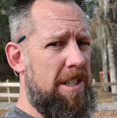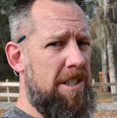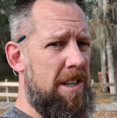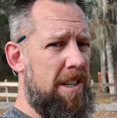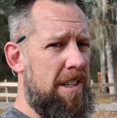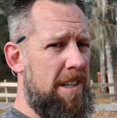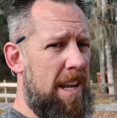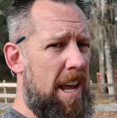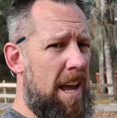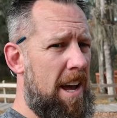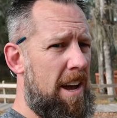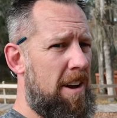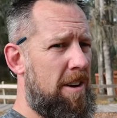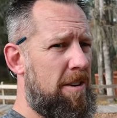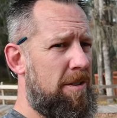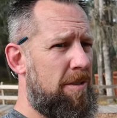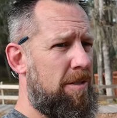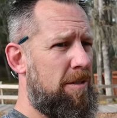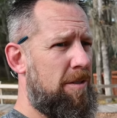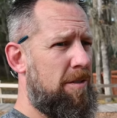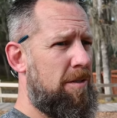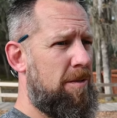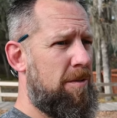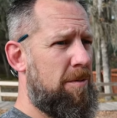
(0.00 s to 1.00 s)
shut
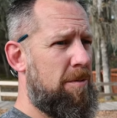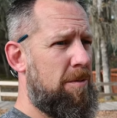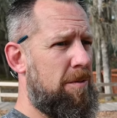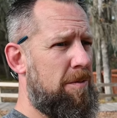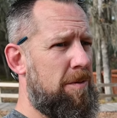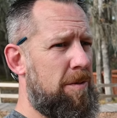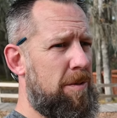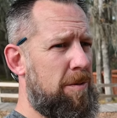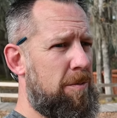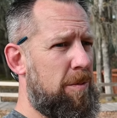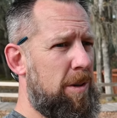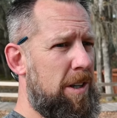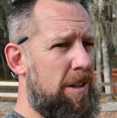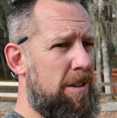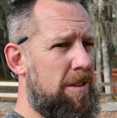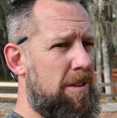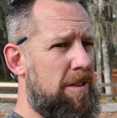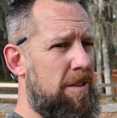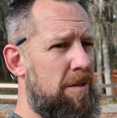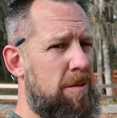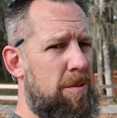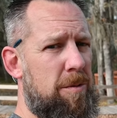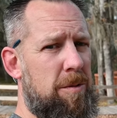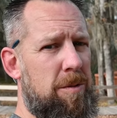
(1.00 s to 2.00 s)
down or for the
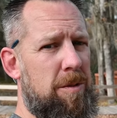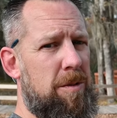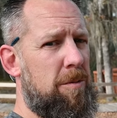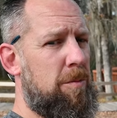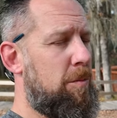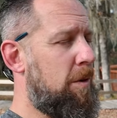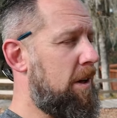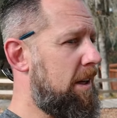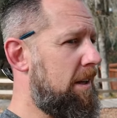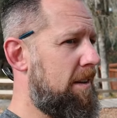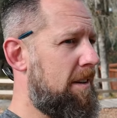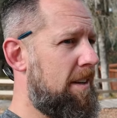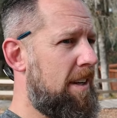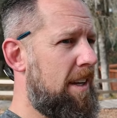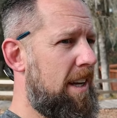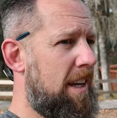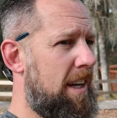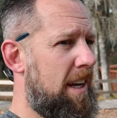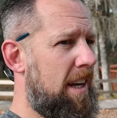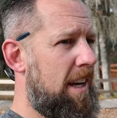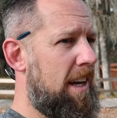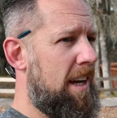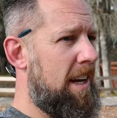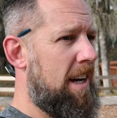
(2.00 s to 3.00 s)
winter or what.
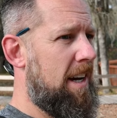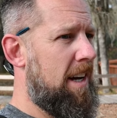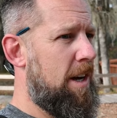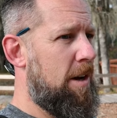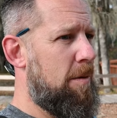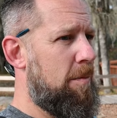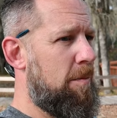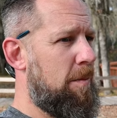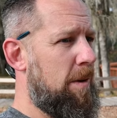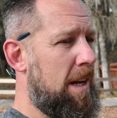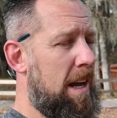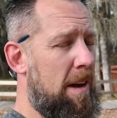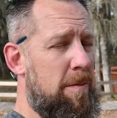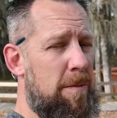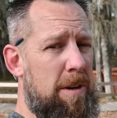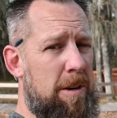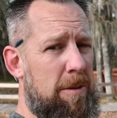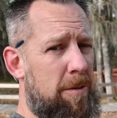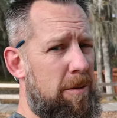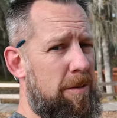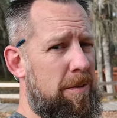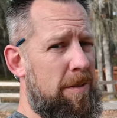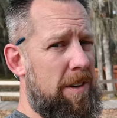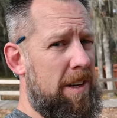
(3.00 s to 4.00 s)
We haven't been
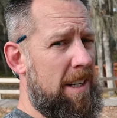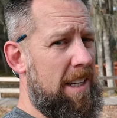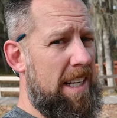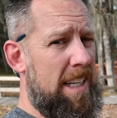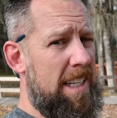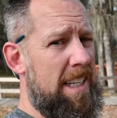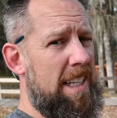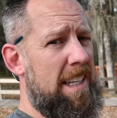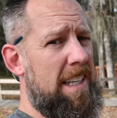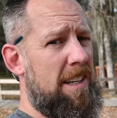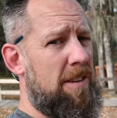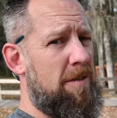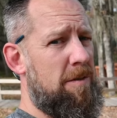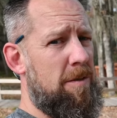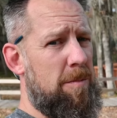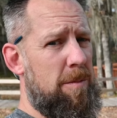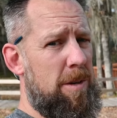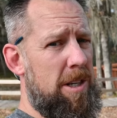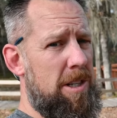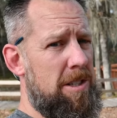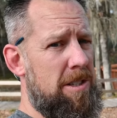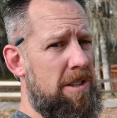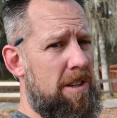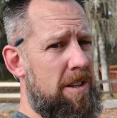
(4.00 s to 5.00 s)
able to find any
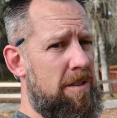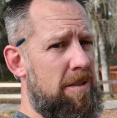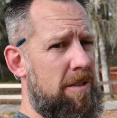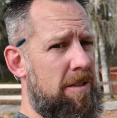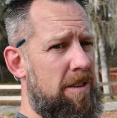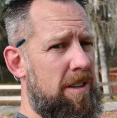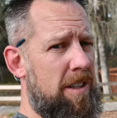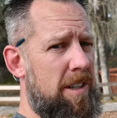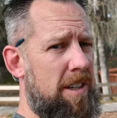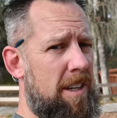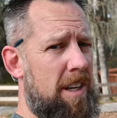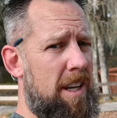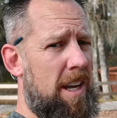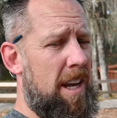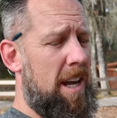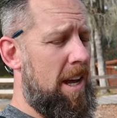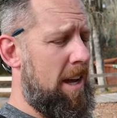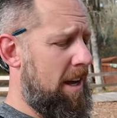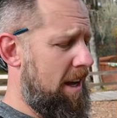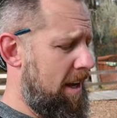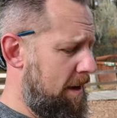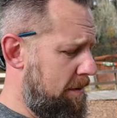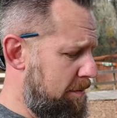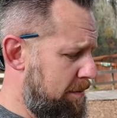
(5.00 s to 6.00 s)
information on it, really.
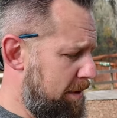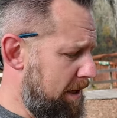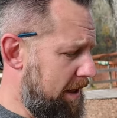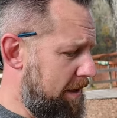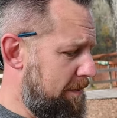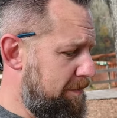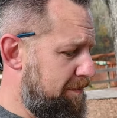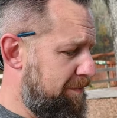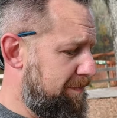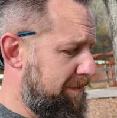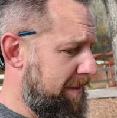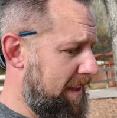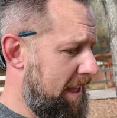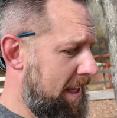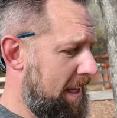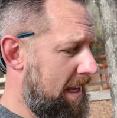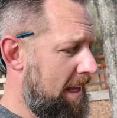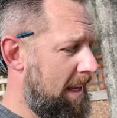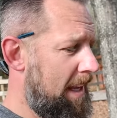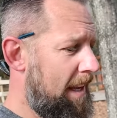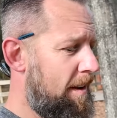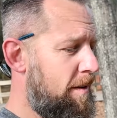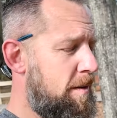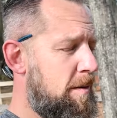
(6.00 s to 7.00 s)
But
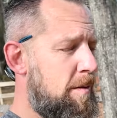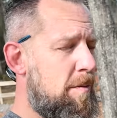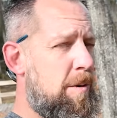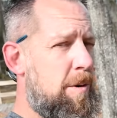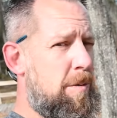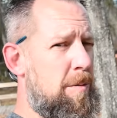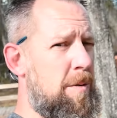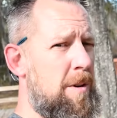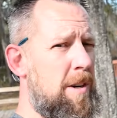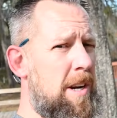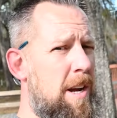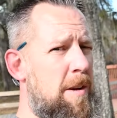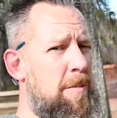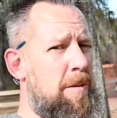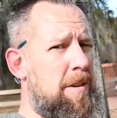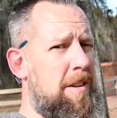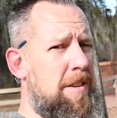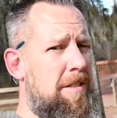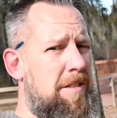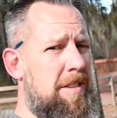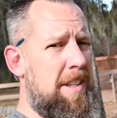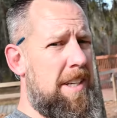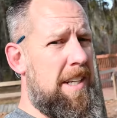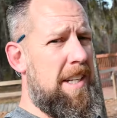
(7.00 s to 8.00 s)
we were able to
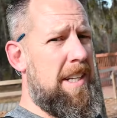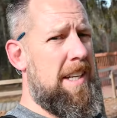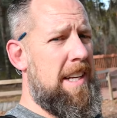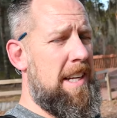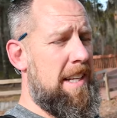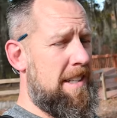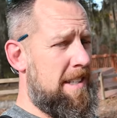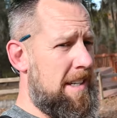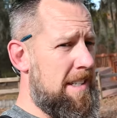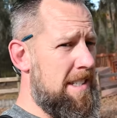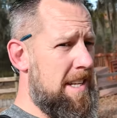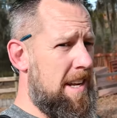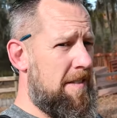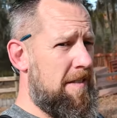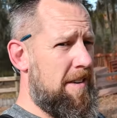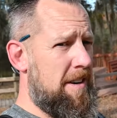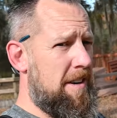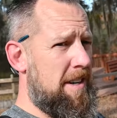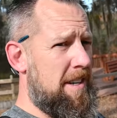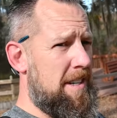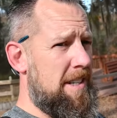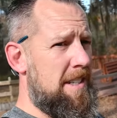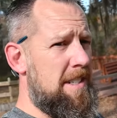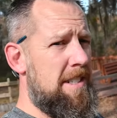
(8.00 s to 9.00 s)
see it does have air
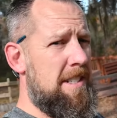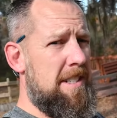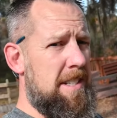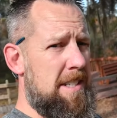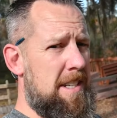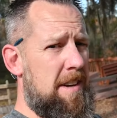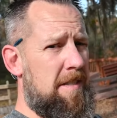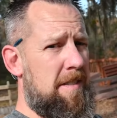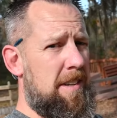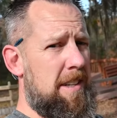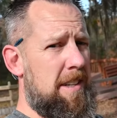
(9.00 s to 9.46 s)
conditioning, does have